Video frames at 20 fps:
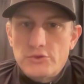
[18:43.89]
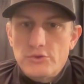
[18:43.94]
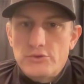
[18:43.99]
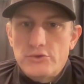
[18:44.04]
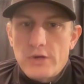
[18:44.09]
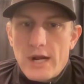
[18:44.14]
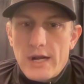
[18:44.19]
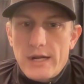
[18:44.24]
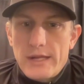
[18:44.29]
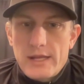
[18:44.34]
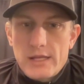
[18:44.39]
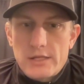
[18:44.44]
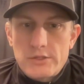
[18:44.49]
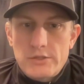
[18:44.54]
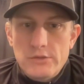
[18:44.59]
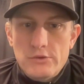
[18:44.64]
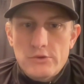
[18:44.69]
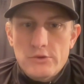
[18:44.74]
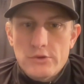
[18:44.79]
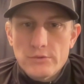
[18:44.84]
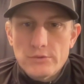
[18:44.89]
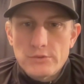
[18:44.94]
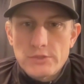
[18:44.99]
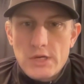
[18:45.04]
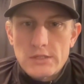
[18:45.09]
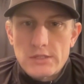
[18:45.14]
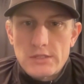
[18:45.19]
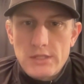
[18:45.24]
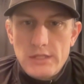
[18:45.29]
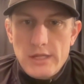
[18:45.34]
You try to get 2 crews
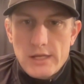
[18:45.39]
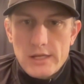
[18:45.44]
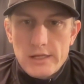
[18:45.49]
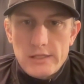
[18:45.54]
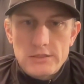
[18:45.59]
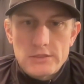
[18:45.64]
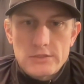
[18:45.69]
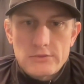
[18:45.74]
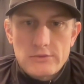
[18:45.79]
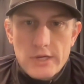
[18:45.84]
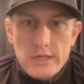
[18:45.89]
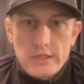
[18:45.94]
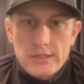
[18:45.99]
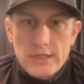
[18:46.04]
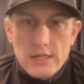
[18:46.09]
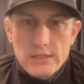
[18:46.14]
onto the ice, right?